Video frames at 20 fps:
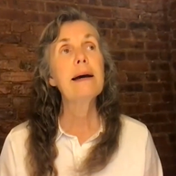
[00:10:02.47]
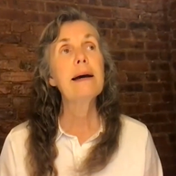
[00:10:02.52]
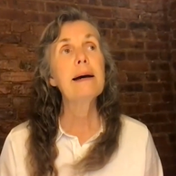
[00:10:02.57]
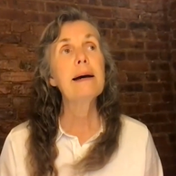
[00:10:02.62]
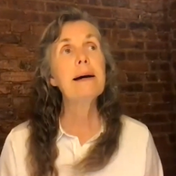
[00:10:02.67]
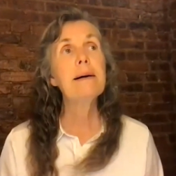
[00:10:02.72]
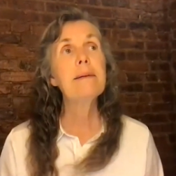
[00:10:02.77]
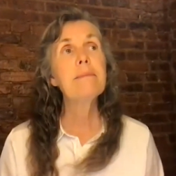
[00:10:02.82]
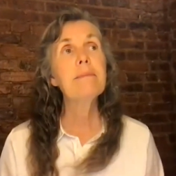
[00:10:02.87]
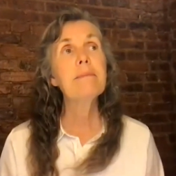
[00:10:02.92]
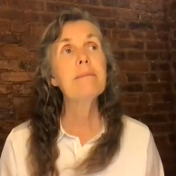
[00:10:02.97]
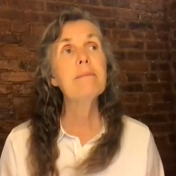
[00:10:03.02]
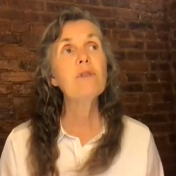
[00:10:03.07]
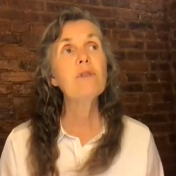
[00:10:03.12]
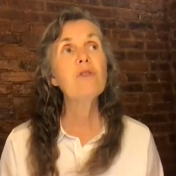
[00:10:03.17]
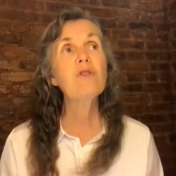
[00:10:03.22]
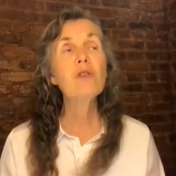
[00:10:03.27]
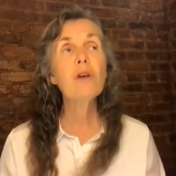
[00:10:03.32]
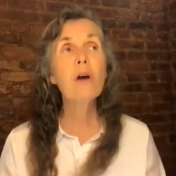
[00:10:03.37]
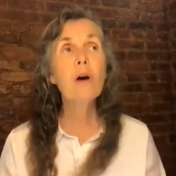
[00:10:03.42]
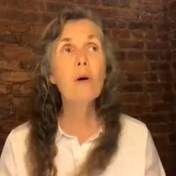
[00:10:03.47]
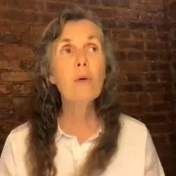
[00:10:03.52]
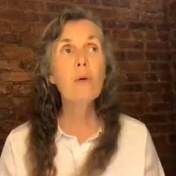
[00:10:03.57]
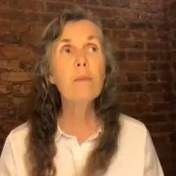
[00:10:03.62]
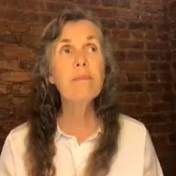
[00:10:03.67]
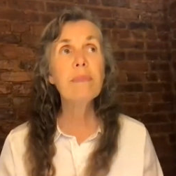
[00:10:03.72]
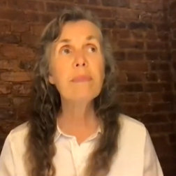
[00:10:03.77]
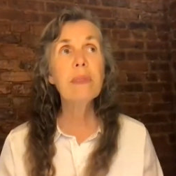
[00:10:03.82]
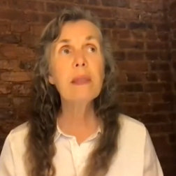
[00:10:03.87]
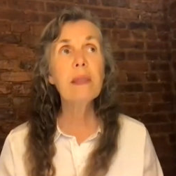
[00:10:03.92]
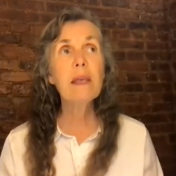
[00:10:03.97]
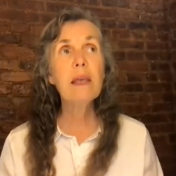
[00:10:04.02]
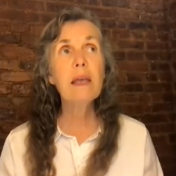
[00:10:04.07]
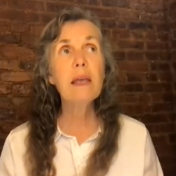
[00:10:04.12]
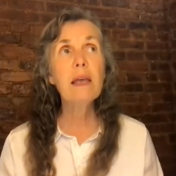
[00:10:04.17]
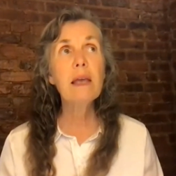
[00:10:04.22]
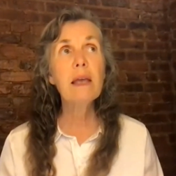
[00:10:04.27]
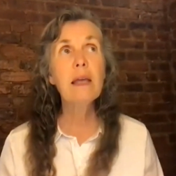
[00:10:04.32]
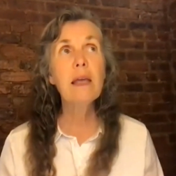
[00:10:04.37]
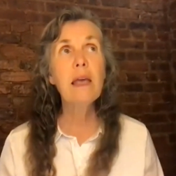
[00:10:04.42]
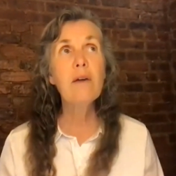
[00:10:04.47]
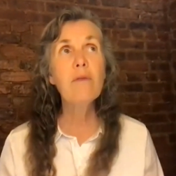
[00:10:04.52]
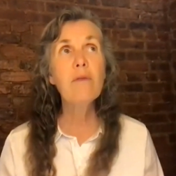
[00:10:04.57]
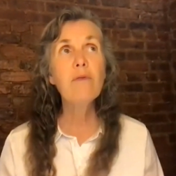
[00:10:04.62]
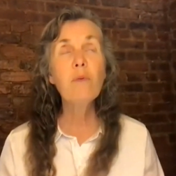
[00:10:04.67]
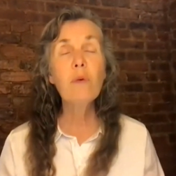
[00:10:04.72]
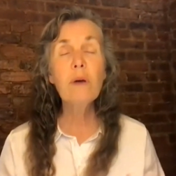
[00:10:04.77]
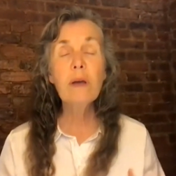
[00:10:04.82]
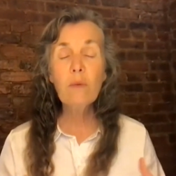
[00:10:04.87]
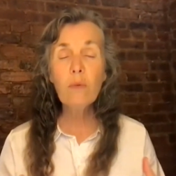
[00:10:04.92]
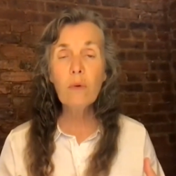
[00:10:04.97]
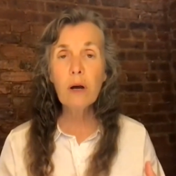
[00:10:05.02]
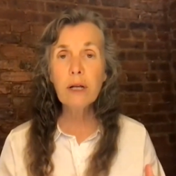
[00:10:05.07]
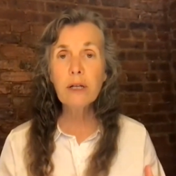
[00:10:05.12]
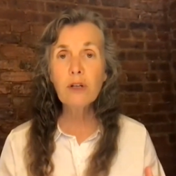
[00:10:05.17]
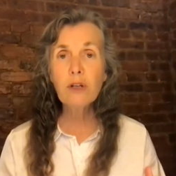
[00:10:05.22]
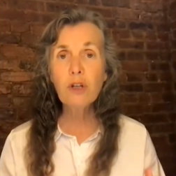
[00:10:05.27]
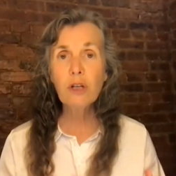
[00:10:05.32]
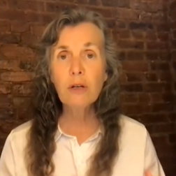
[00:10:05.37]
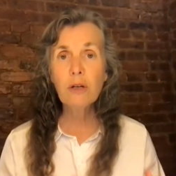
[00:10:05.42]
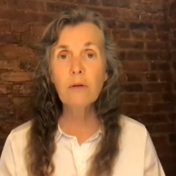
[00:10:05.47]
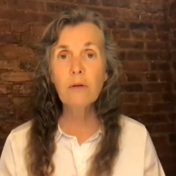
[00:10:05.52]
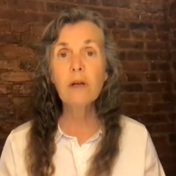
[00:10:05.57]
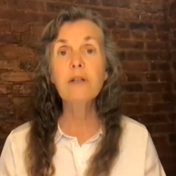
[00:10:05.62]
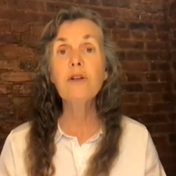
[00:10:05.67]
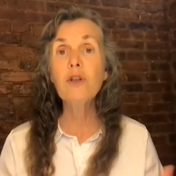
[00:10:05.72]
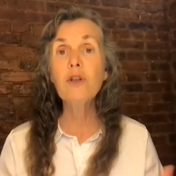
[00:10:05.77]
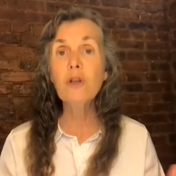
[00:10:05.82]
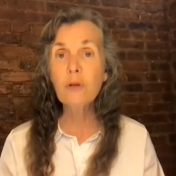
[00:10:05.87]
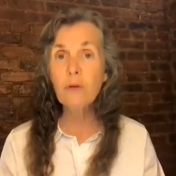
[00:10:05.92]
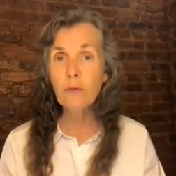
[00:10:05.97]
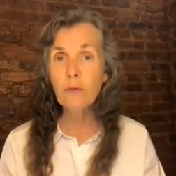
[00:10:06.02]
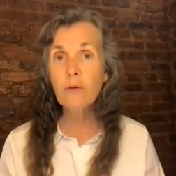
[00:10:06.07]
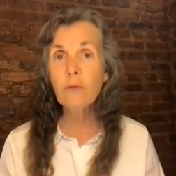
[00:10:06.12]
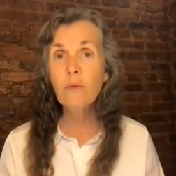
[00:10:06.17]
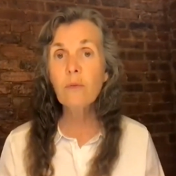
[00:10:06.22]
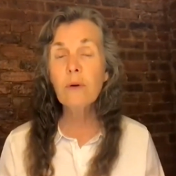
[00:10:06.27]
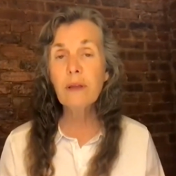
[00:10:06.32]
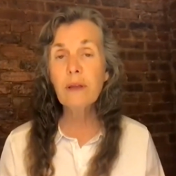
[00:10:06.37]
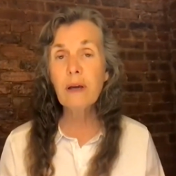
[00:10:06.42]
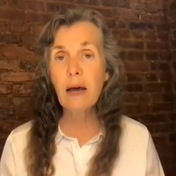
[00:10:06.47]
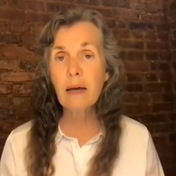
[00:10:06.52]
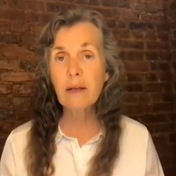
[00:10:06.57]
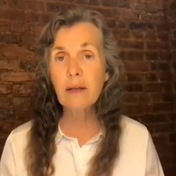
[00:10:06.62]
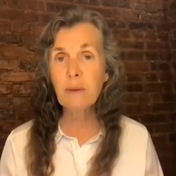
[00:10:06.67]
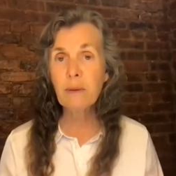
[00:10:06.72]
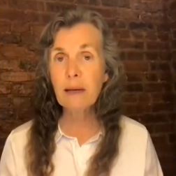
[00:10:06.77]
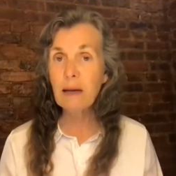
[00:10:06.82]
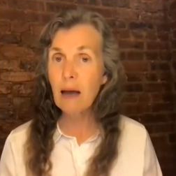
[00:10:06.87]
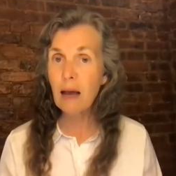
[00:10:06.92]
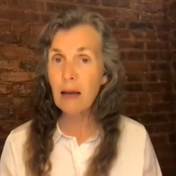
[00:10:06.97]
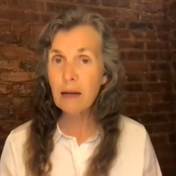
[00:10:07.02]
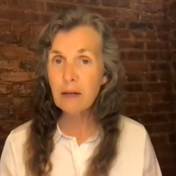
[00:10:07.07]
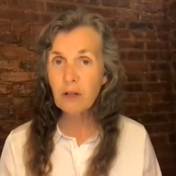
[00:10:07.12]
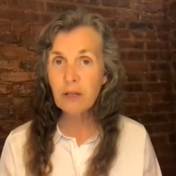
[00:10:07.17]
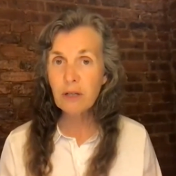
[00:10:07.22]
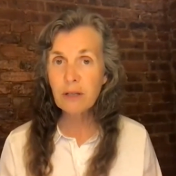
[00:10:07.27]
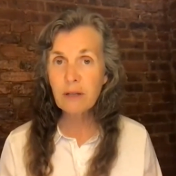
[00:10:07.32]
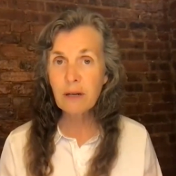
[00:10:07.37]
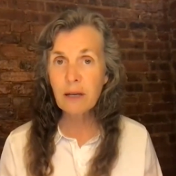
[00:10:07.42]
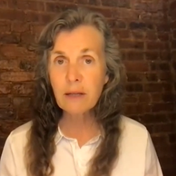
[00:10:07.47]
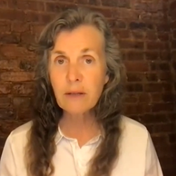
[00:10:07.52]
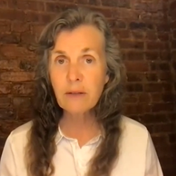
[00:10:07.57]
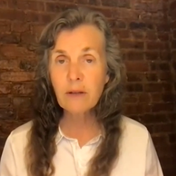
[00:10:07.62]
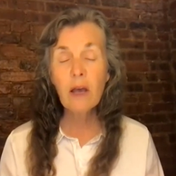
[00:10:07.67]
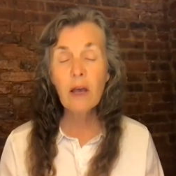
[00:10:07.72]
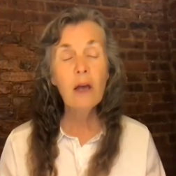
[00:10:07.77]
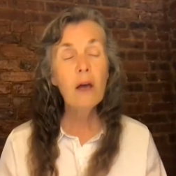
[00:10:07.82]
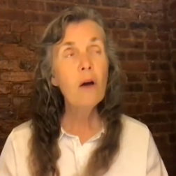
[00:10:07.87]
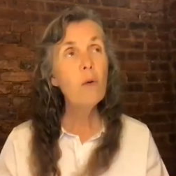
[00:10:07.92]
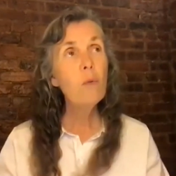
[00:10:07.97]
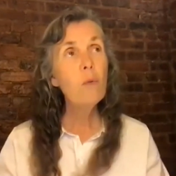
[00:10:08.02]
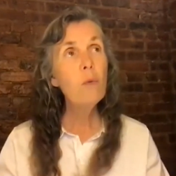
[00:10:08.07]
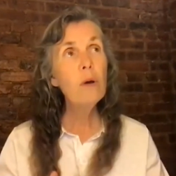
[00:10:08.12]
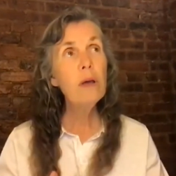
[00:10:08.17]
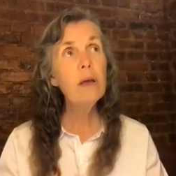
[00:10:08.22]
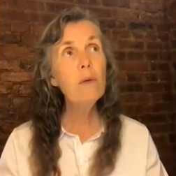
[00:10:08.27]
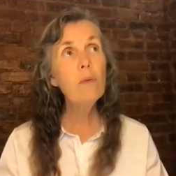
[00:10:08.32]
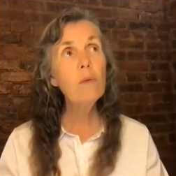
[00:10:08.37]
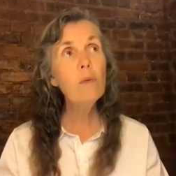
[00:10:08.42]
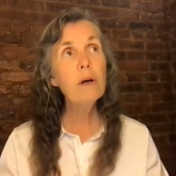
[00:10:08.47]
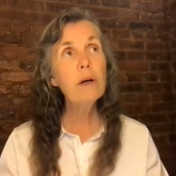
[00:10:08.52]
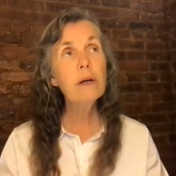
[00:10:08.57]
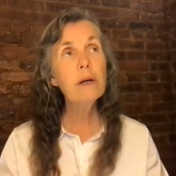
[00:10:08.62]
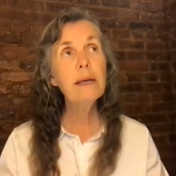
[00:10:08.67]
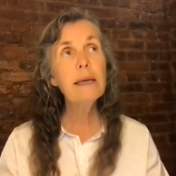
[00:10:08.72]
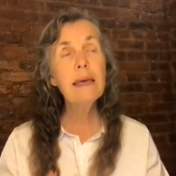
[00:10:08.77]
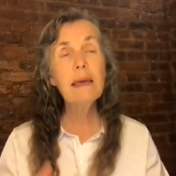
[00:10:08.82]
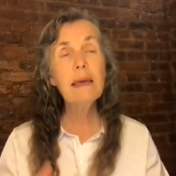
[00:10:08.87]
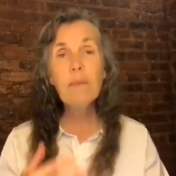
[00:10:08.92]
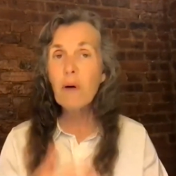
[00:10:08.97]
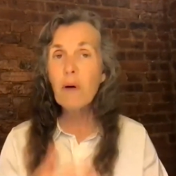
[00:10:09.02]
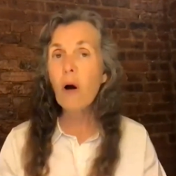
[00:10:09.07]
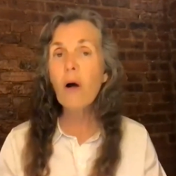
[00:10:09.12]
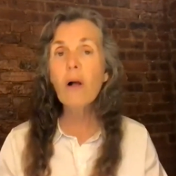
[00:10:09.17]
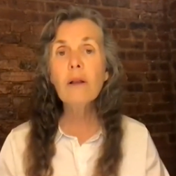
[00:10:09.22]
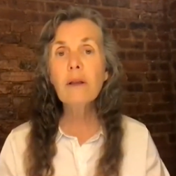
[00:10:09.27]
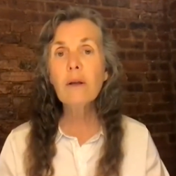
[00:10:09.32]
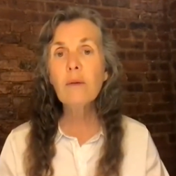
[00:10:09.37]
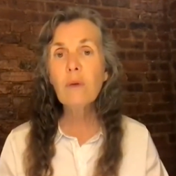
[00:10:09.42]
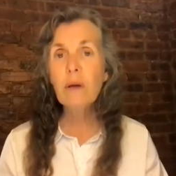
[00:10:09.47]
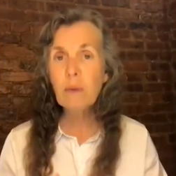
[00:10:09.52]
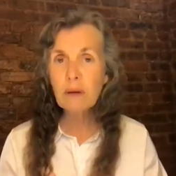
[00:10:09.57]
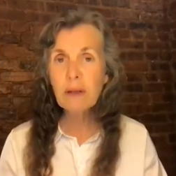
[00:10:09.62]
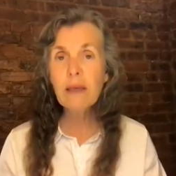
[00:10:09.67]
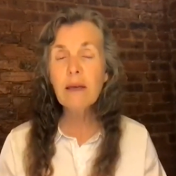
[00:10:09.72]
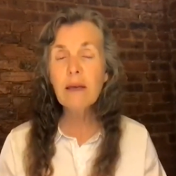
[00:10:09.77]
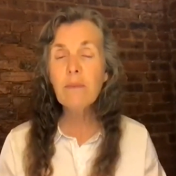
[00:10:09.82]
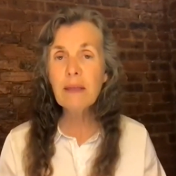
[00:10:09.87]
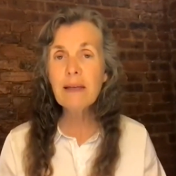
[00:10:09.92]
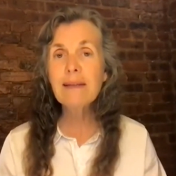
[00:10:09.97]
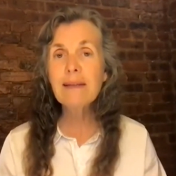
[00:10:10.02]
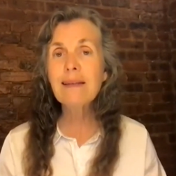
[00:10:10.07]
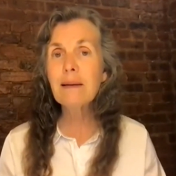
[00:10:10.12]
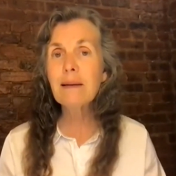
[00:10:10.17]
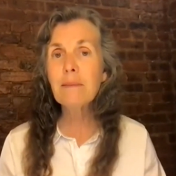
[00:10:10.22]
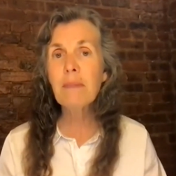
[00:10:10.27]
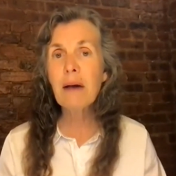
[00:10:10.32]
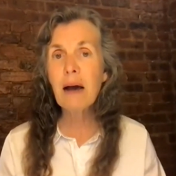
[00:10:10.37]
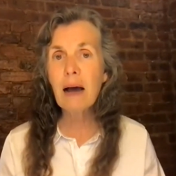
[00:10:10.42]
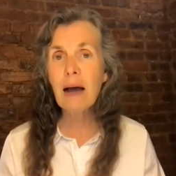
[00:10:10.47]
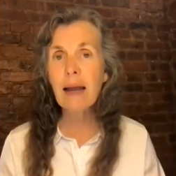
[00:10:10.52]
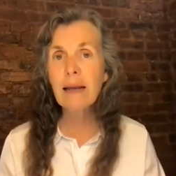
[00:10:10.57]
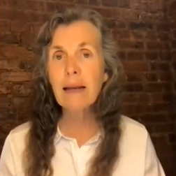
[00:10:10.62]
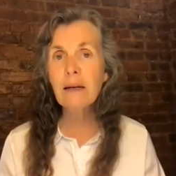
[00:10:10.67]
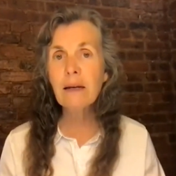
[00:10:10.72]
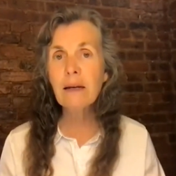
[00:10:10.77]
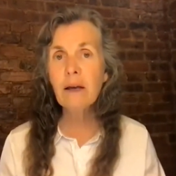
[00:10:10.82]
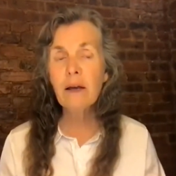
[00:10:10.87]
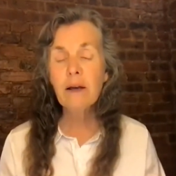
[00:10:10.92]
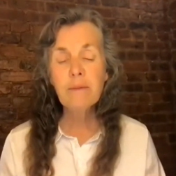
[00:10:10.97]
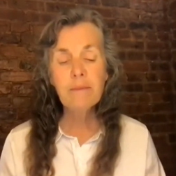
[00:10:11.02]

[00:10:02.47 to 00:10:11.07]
Um, so, if we want to attune with cosmic consciousness, we would keep all we would keep this in mind